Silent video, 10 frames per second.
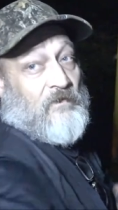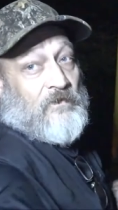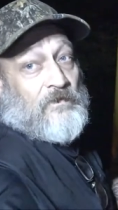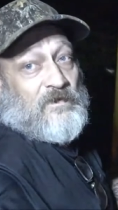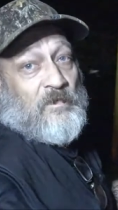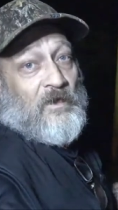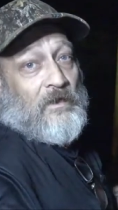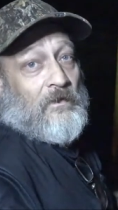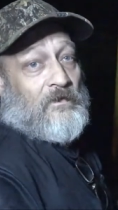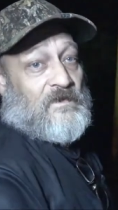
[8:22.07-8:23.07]
no spray
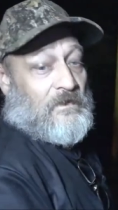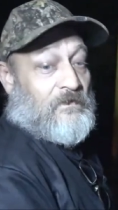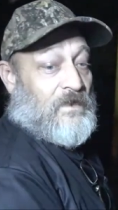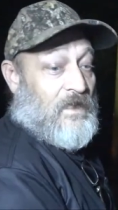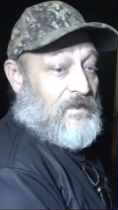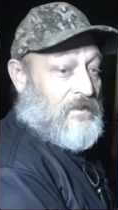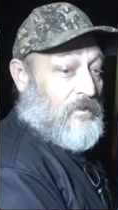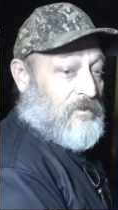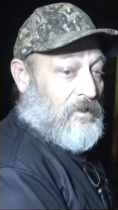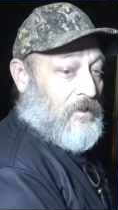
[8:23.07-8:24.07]
on, so it has
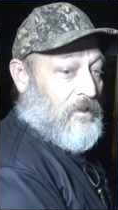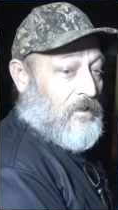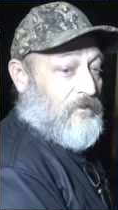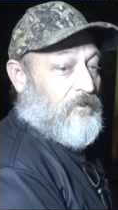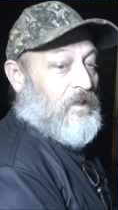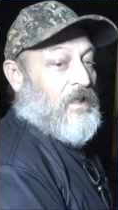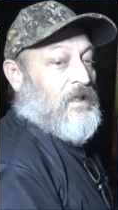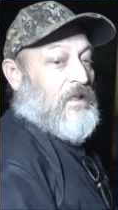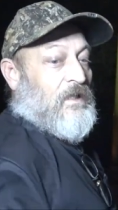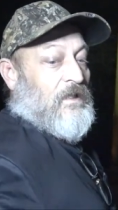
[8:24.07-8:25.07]
helped a lot. If
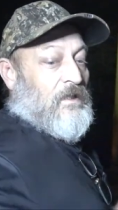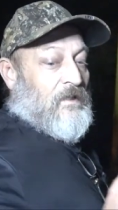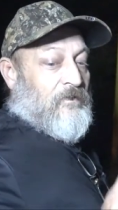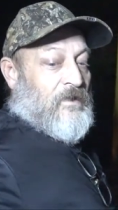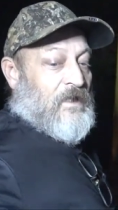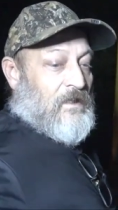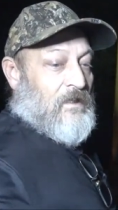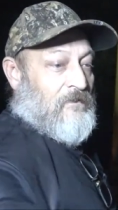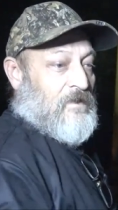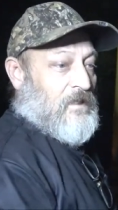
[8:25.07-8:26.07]
if we didn't
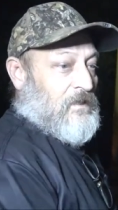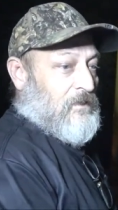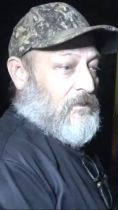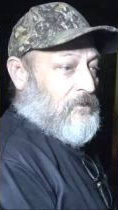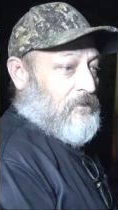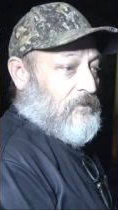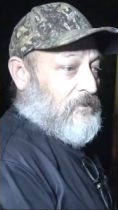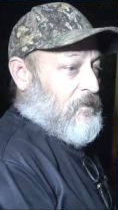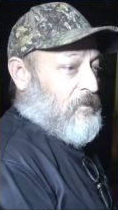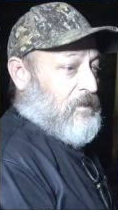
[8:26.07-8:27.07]
have that here,
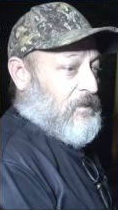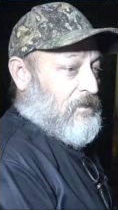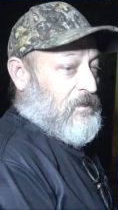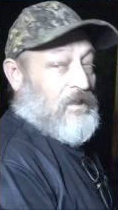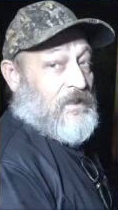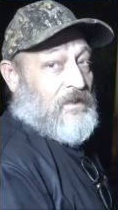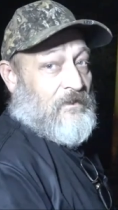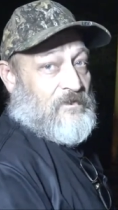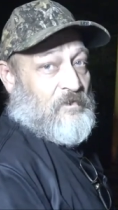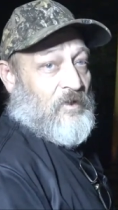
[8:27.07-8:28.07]
I mean, and I didn't
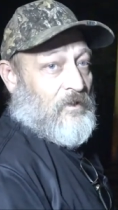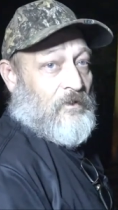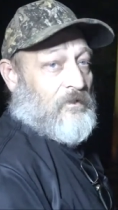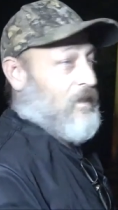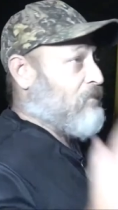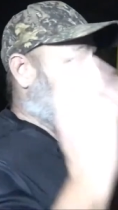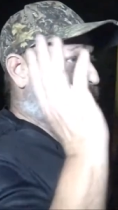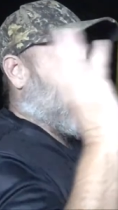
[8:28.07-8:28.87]
have spray on, I, I